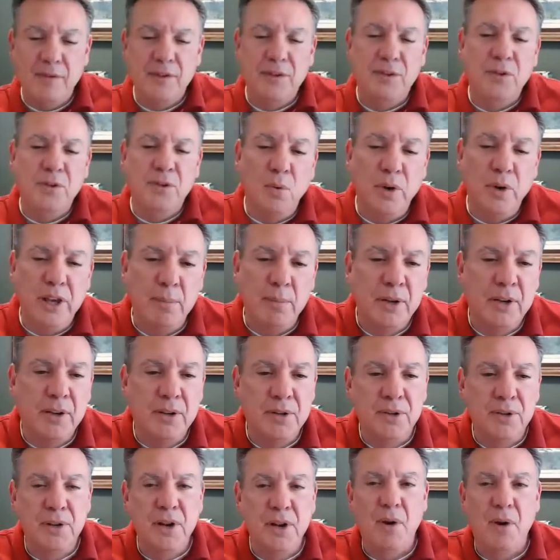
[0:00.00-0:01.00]
it too, William,
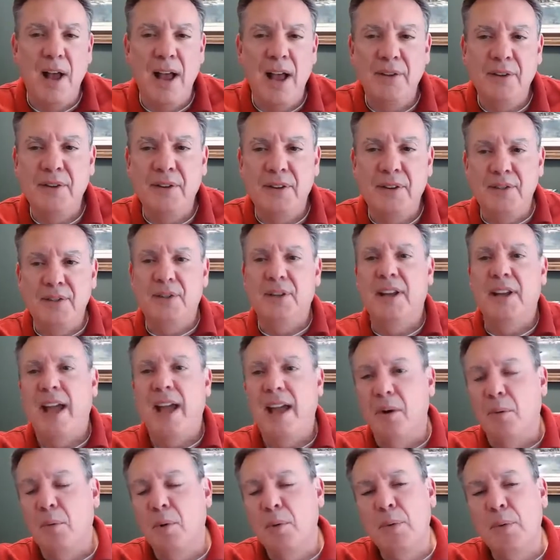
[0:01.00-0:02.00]
because, you know, as an
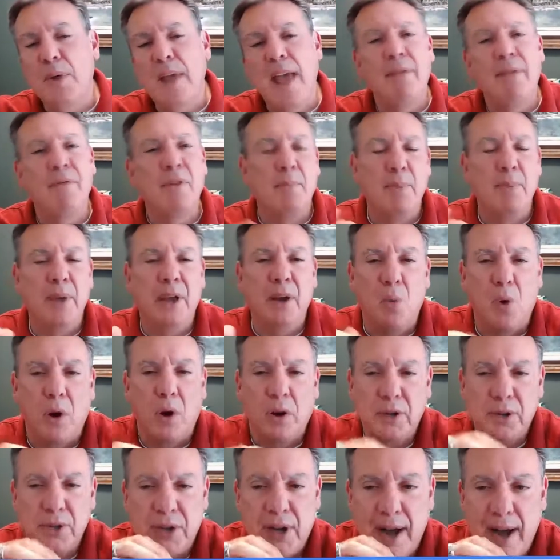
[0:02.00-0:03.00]
educator, when we have the big
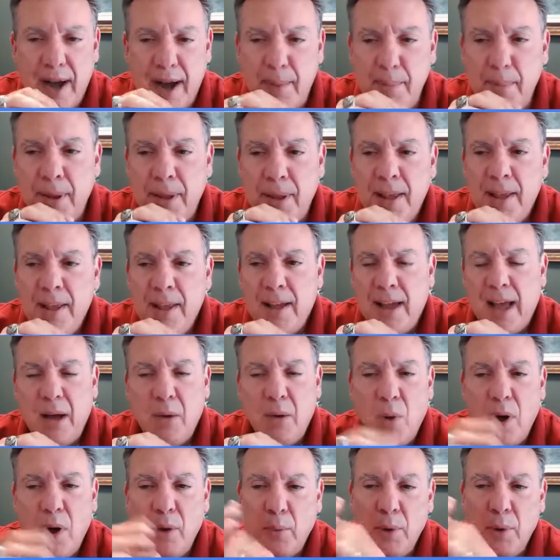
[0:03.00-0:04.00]
workshop,
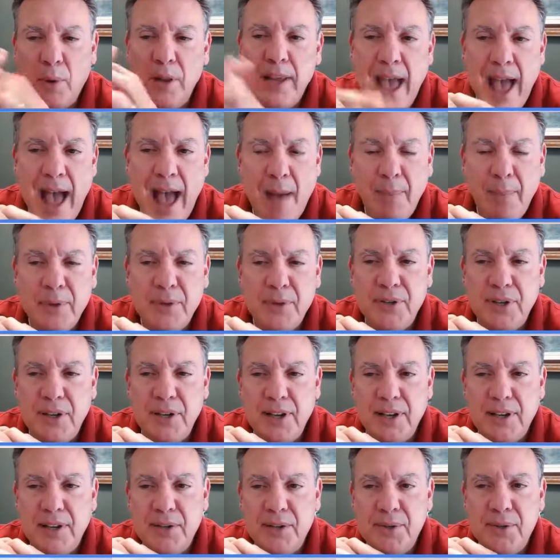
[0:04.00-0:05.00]
what really happens
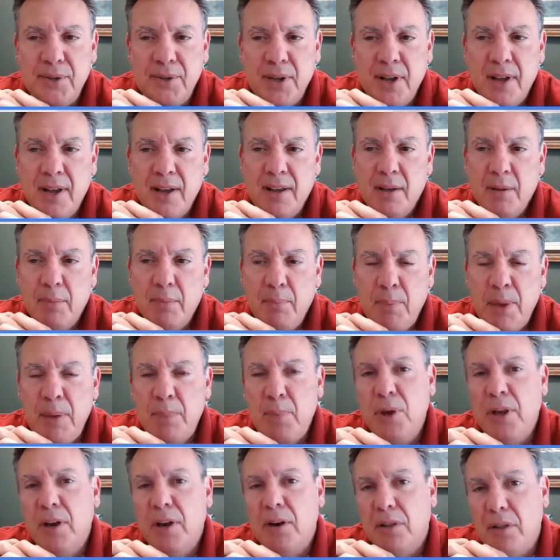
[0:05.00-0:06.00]
is
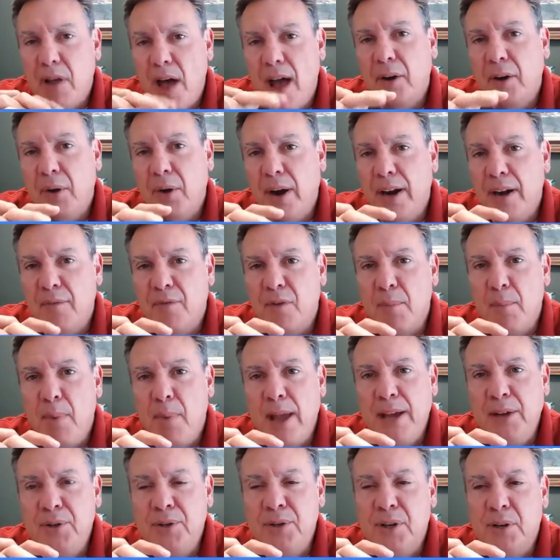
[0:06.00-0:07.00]
people get a lot of great
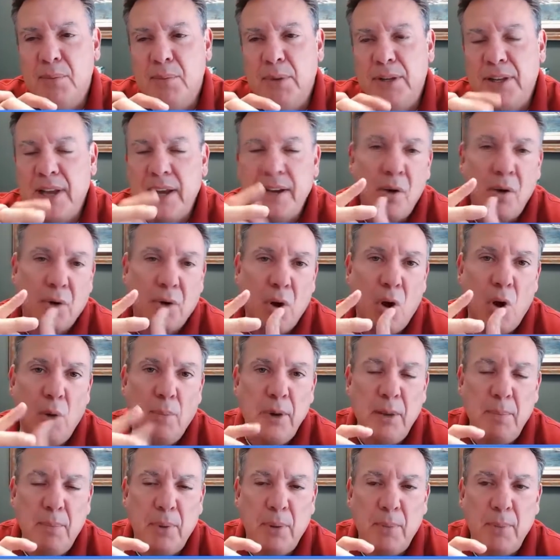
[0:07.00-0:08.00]
information, but they don't go home
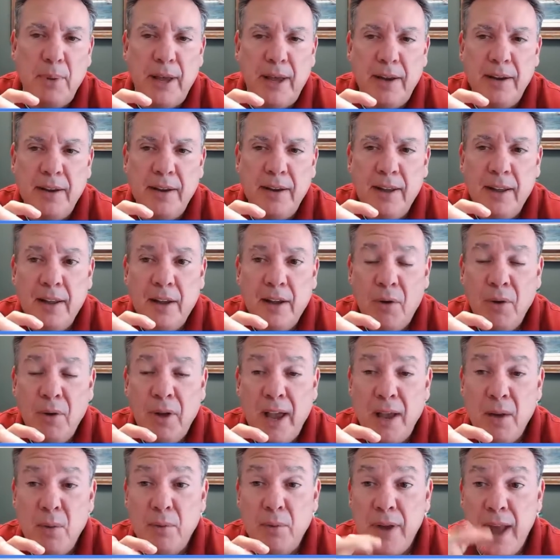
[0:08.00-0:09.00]
and implement.
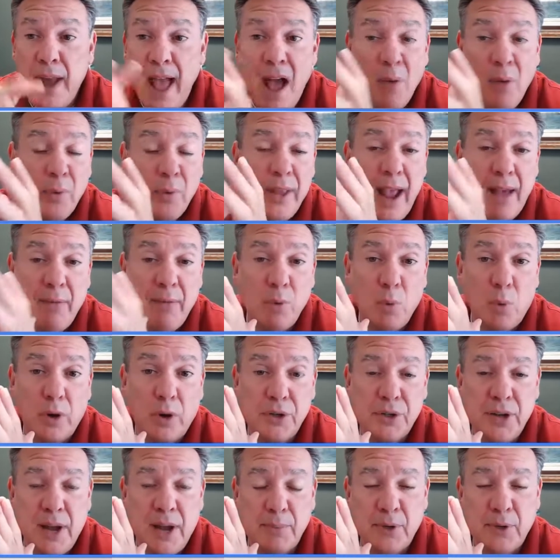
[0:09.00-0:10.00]
Okay, now when they have the
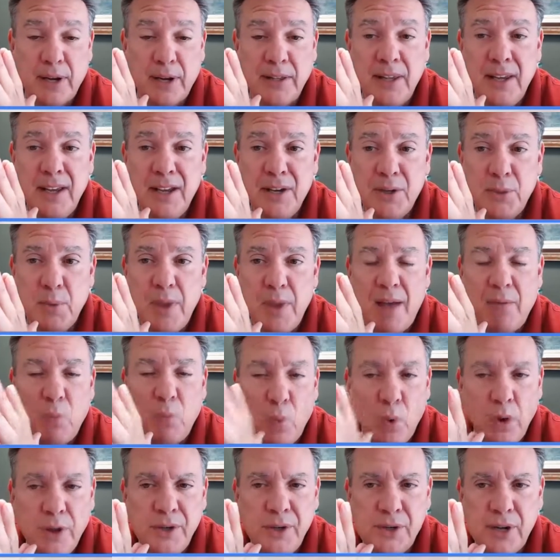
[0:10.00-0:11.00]
workshops like this, we have
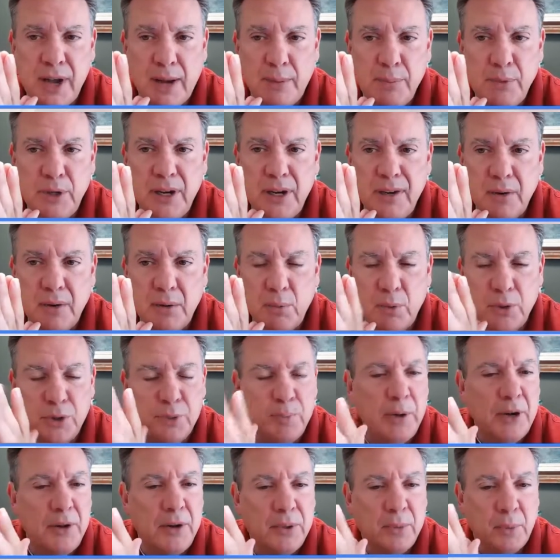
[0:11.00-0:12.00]
one subject. We're
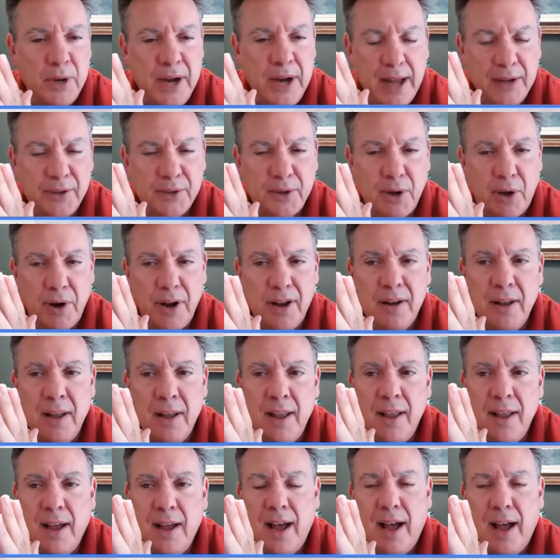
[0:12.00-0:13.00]
spending 3 days on it.
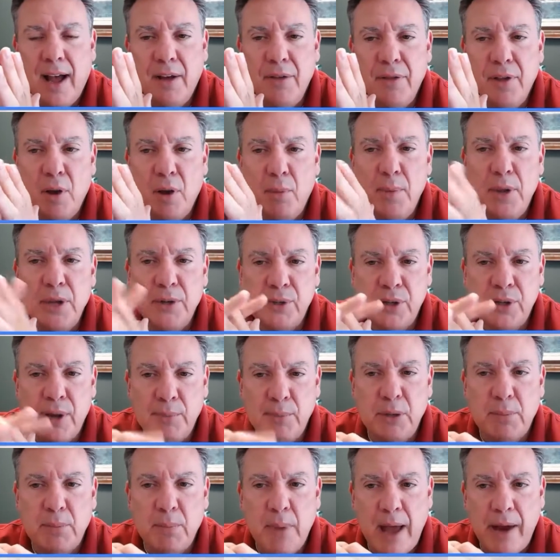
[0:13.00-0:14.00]
There'll be a
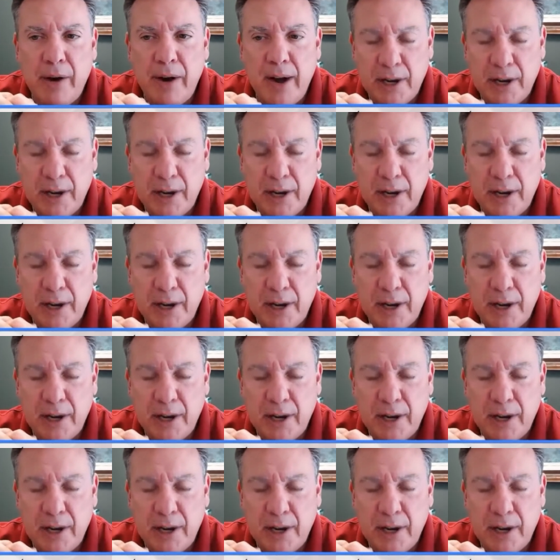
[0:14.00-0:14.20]
subject matter